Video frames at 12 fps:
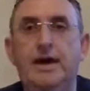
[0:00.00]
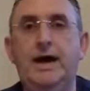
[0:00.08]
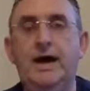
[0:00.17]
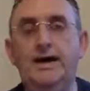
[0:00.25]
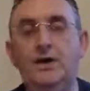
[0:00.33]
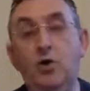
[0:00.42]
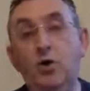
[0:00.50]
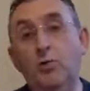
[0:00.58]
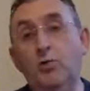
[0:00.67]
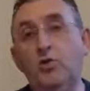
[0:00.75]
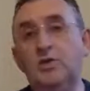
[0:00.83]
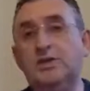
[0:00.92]
And
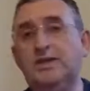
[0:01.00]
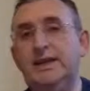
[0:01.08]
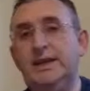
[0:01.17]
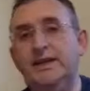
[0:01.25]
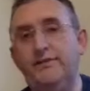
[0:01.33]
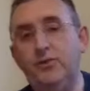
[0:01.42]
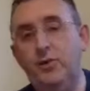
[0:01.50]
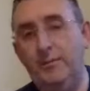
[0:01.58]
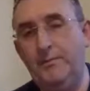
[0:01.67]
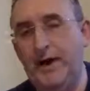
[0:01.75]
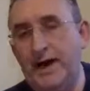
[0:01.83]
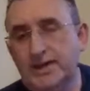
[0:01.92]
almost, if you
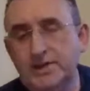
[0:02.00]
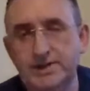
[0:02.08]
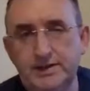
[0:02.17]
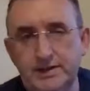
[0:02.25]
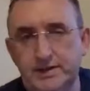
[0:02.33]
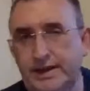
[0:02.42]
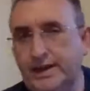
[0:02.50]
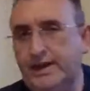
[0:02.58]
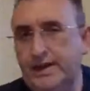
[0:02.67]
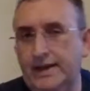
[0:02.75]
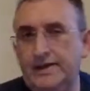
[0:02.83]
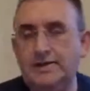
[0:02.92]
imagine
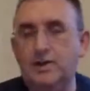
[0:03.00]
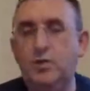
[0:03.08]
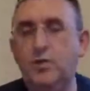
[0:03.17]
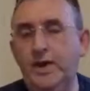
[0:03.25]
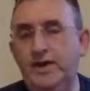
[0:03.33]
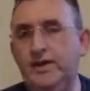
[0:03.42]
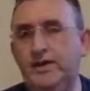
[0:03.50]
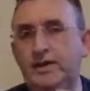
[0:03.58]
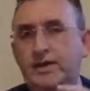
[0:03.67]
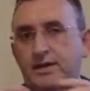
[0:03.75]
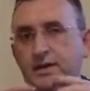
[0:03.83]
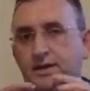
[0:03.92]
like it's a weed
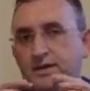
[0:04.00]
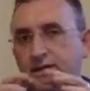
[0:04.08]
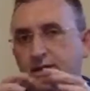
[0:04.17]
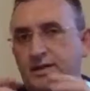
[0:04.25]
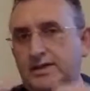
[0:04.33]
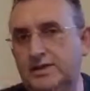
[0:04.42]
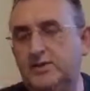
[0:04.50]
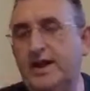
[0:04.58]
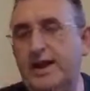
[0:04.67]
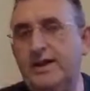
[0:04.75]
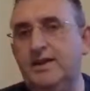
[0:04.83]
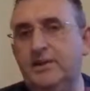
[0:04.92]
that's
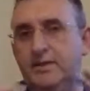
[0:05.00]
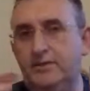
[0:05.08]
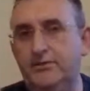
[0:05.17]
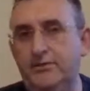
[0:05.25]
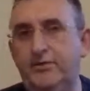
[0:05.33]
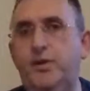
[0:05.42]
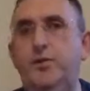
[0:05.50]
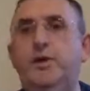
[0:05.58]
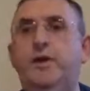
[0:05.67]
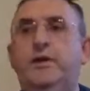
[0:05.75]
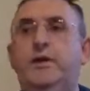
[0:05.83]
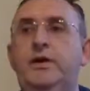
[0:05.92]
strangling a
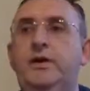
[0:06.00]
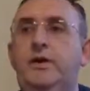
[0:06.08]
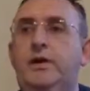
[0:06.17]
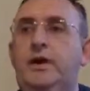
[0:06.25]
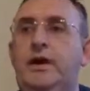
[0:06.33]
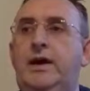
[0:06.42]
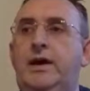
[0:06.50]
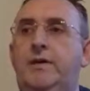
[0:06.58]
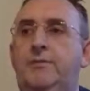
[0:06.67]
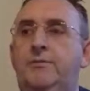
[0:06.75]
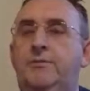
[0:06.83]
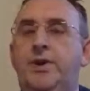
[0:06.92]
flower,
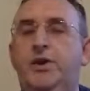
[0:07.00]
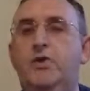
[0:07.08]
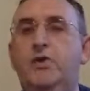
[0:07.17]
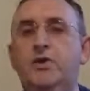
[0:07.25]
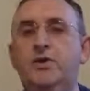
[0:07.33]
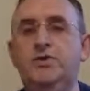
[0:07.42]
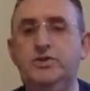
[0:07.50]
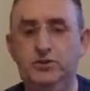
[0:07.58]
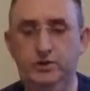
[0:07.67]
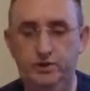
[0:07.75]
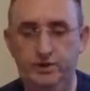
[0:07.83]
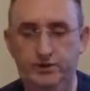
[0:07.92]
because
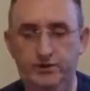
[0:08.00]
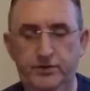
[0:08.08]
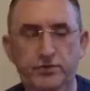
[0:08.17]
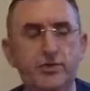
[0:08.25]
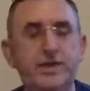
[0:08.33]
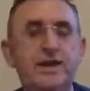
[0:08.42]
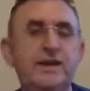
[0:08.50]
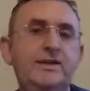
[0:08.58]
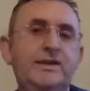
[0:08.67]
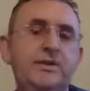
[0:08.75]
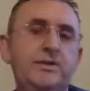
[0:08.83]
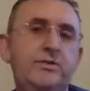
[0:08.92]
you have
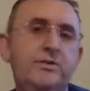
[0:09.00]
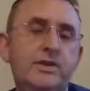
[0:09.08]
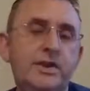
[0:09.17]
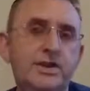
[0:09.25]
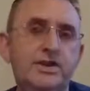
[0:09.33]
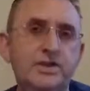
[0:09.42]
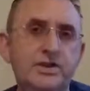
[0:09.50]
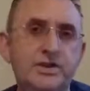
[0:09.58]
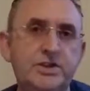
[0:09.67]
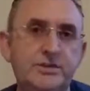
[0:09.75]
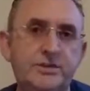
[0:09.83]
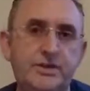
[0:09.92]
created a
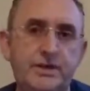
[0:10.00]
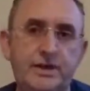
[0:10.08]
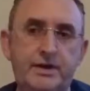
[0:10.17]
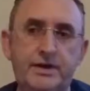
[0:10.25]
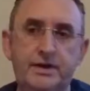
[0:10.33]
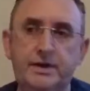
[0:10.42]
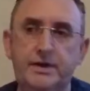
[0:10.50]
relationship there,